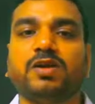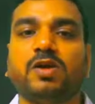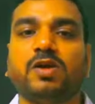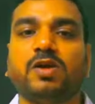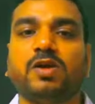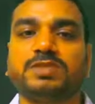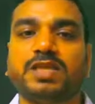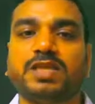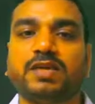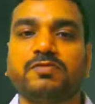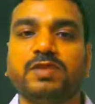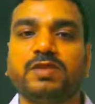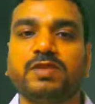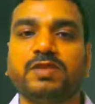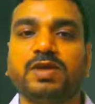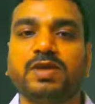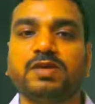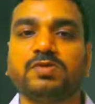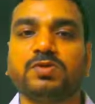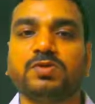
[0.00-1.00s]
an object
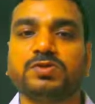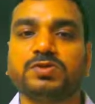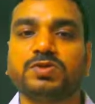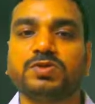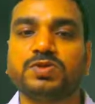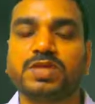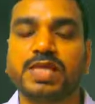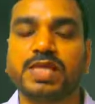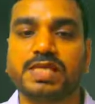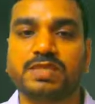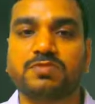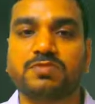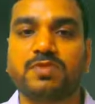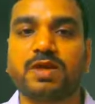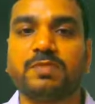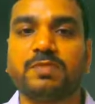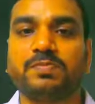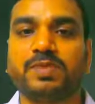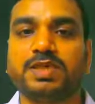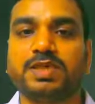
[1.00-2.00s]
will be equals to
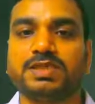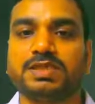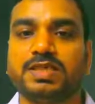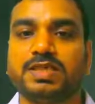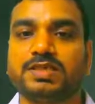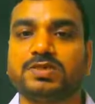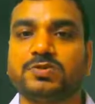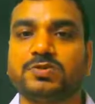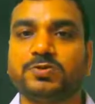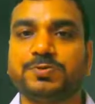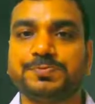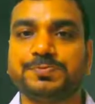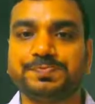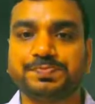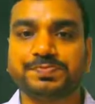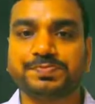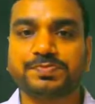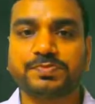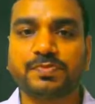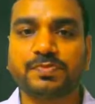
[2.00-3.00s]
S1 plus
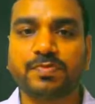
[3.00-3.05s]
S2